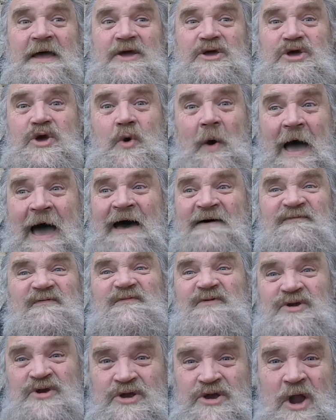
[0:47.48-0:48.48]
you
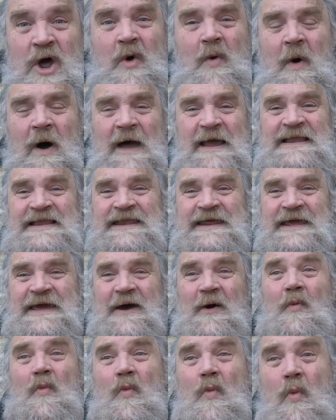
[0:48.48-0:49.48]
have no
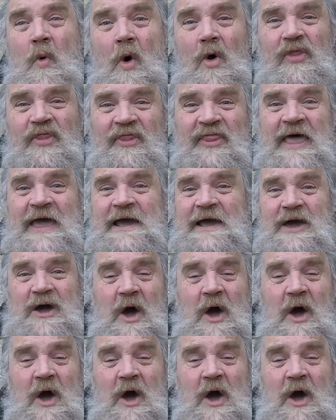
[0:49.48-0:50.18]
idea what they're